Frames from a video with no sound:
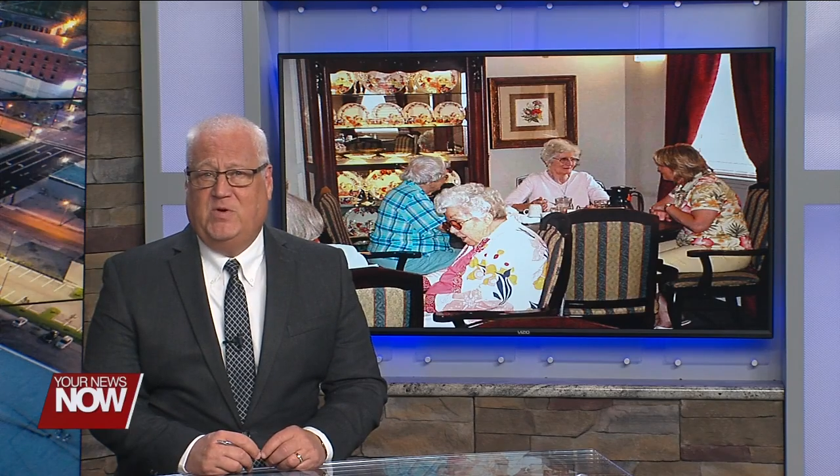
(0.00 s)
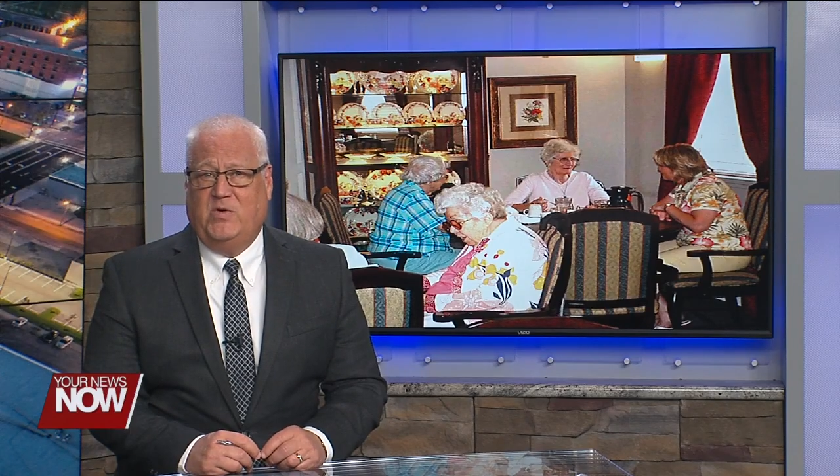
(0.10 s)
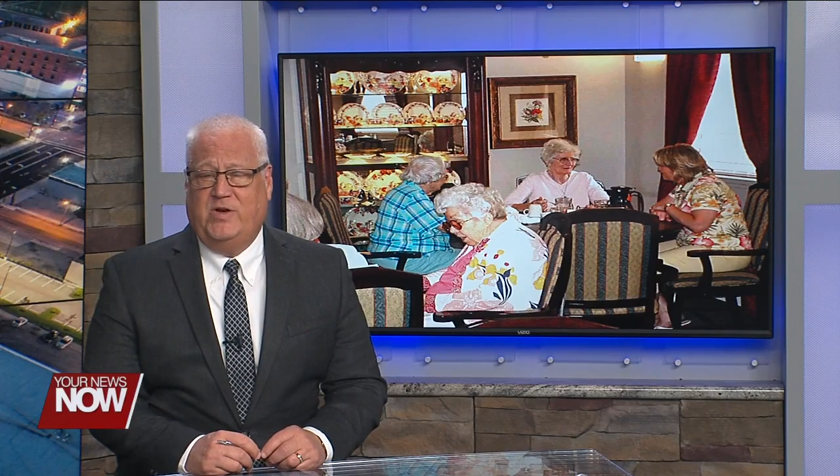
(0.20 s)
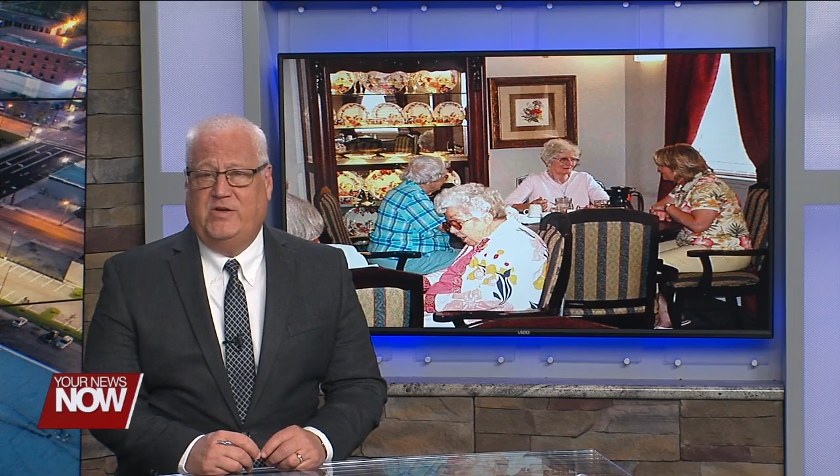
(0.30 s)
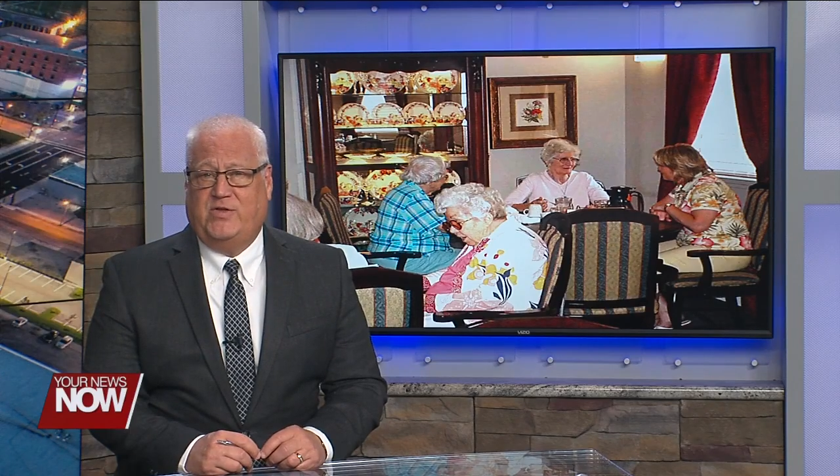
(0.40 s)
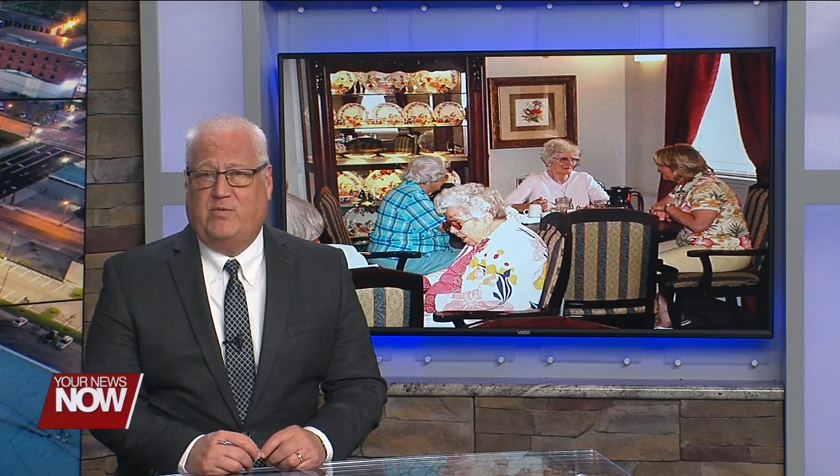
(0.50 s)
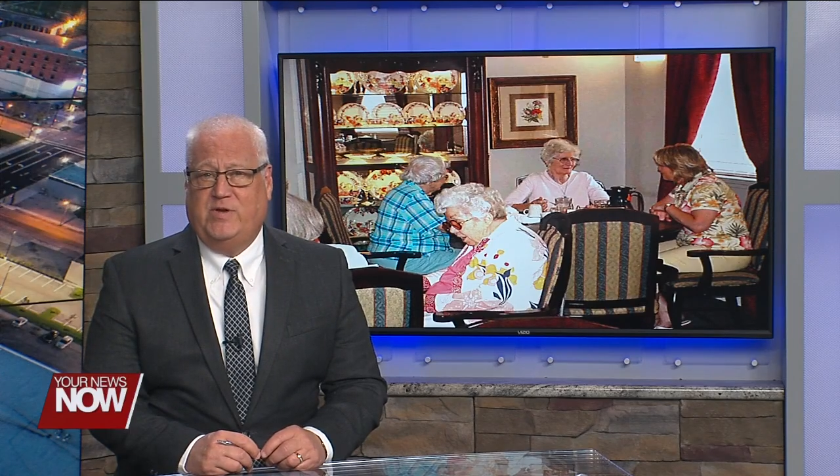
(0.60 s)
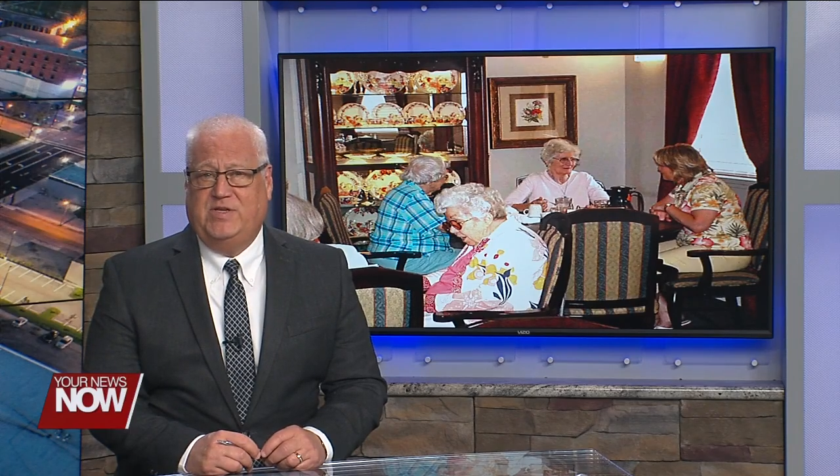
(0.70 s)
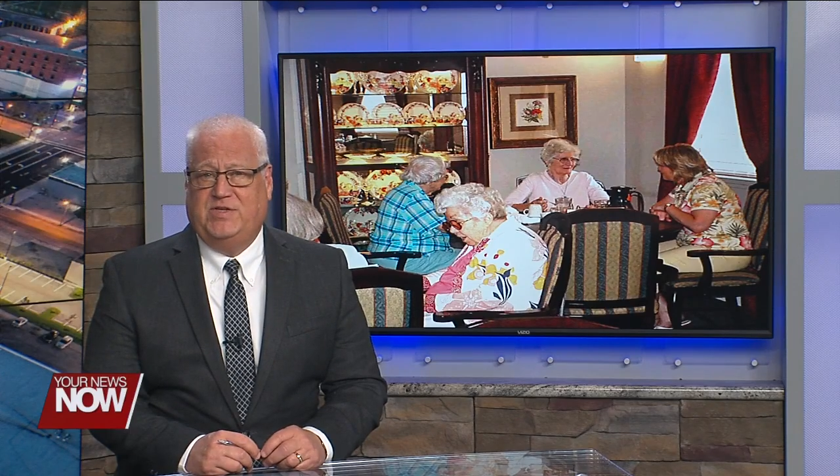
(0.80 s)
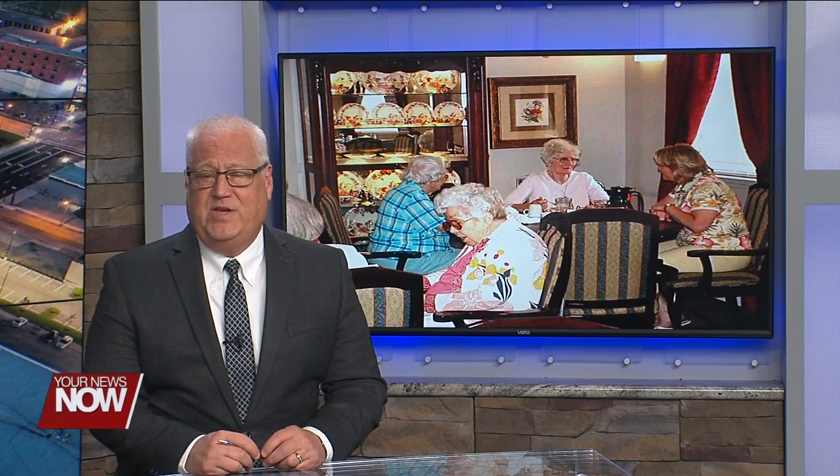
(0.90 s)
grown into
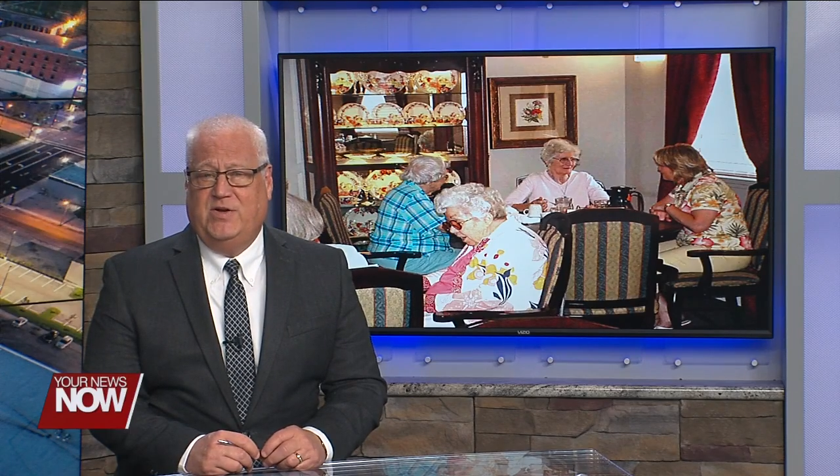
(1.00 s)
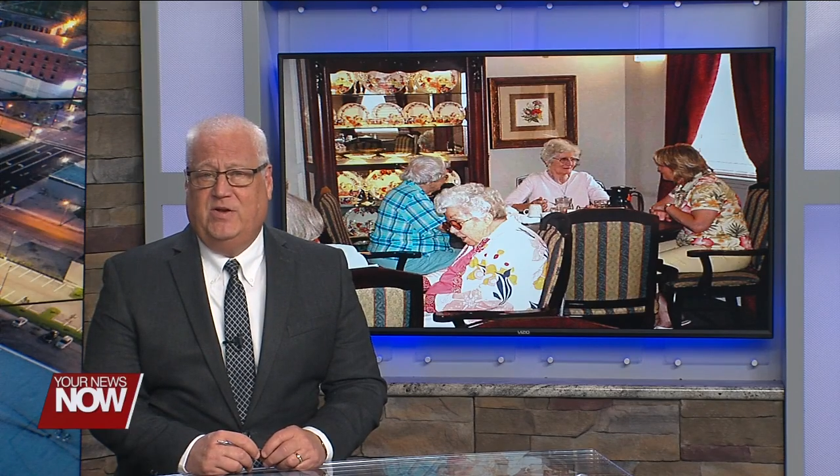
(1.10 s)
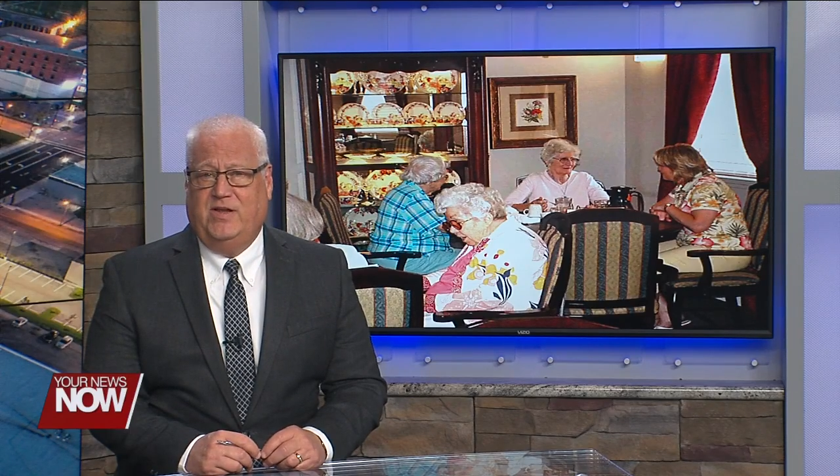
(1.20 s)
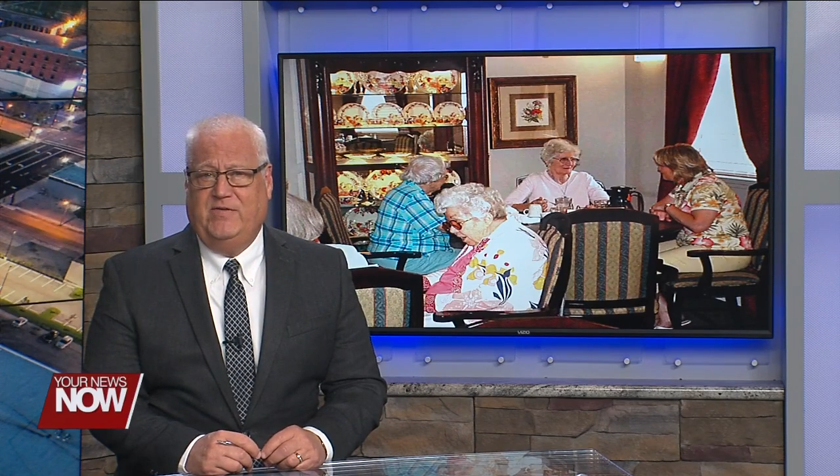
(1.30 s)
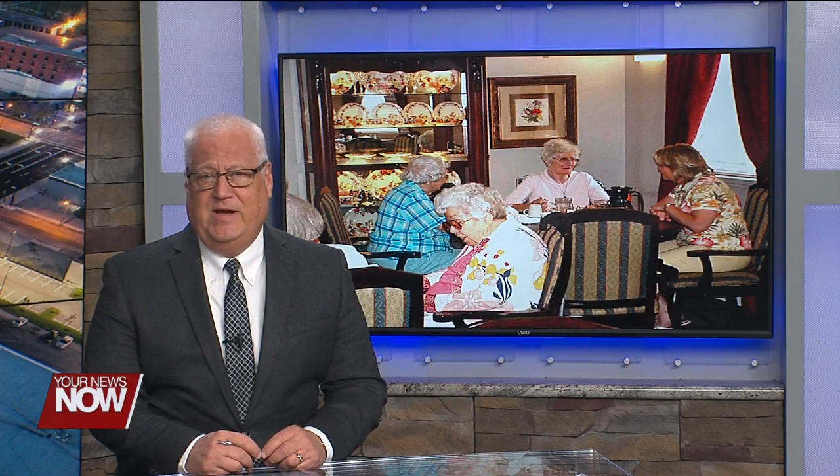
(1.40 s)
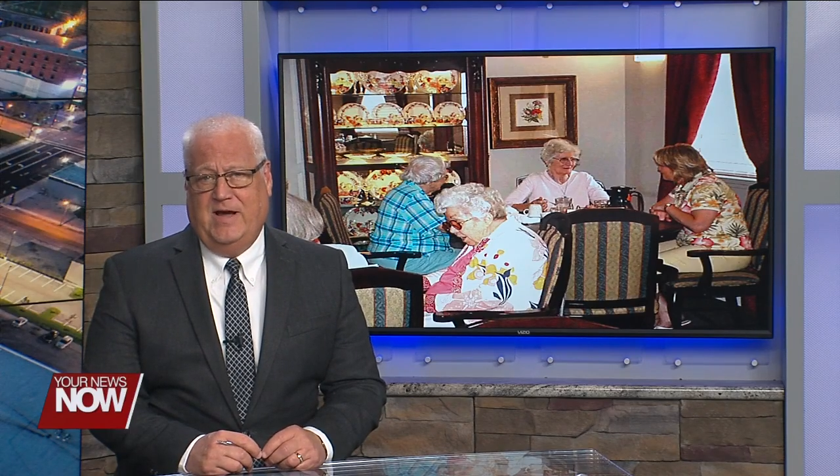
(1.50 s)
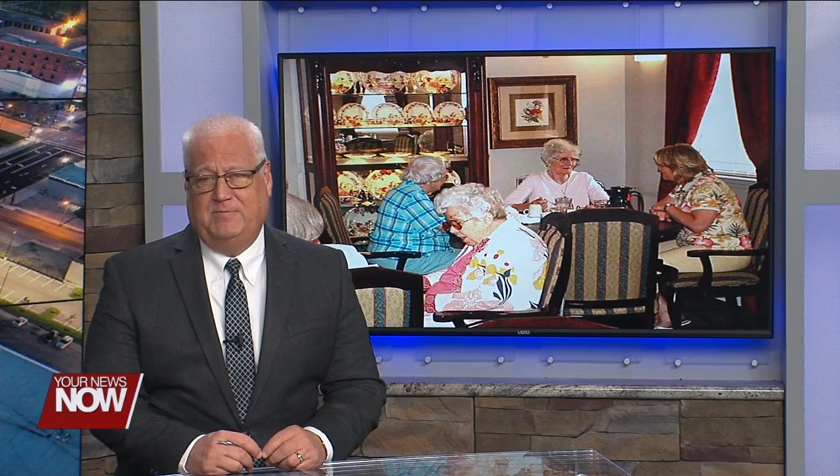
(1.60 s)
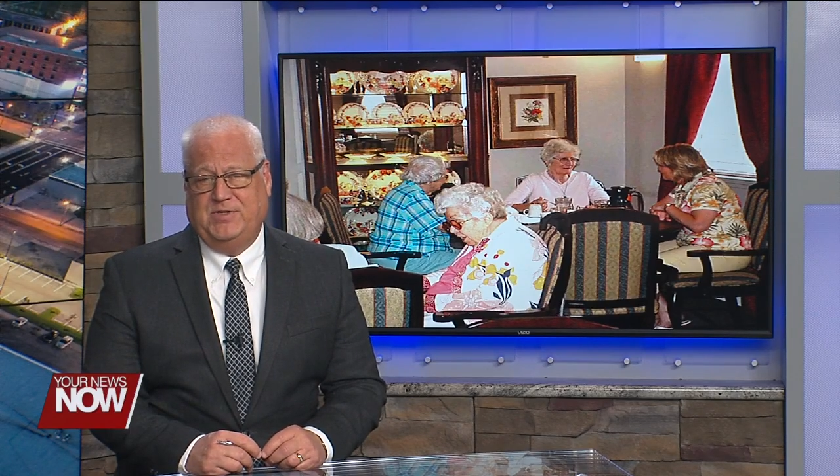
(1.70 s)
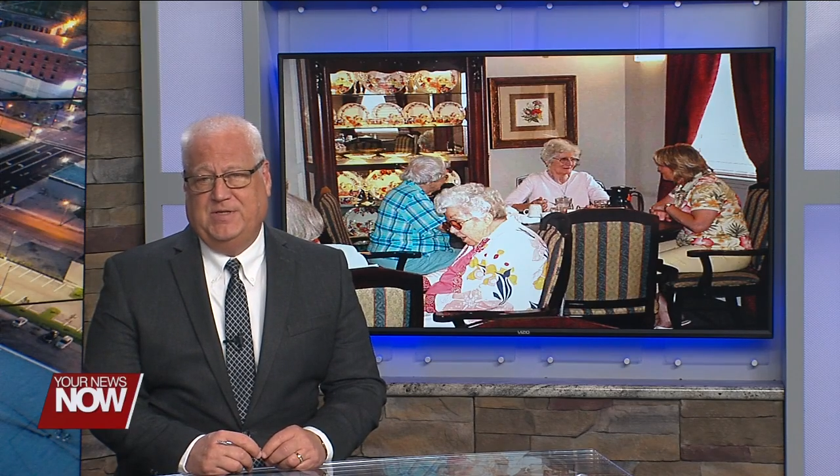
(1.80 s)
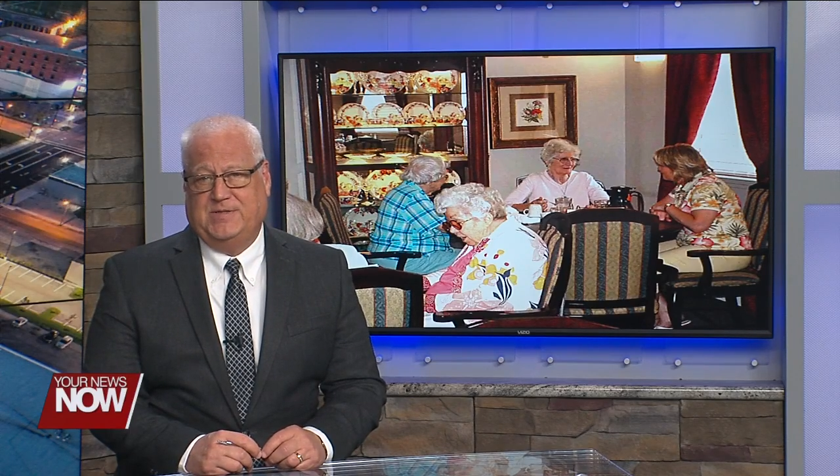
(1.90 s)
three senior living
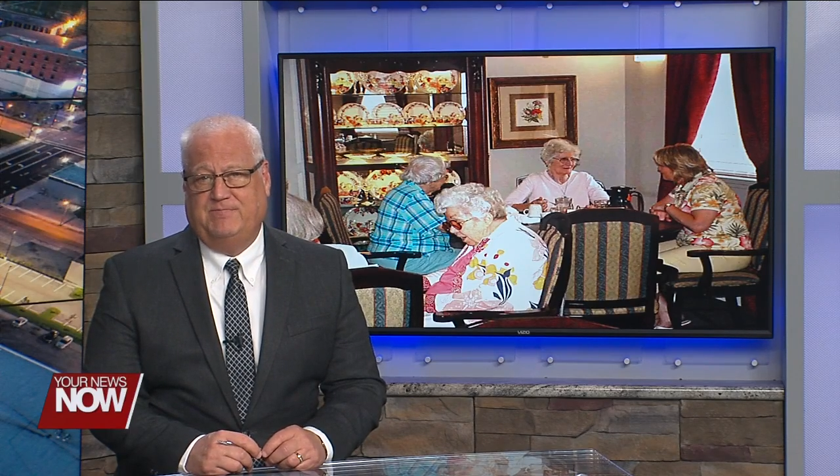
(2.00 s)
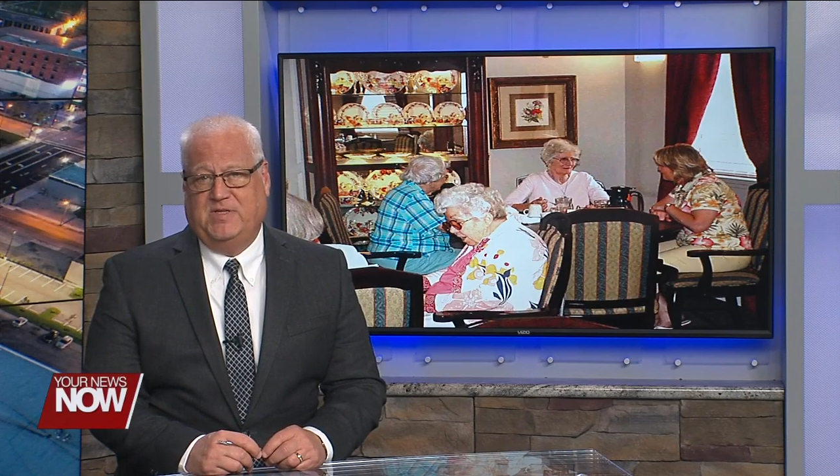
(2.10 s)
options.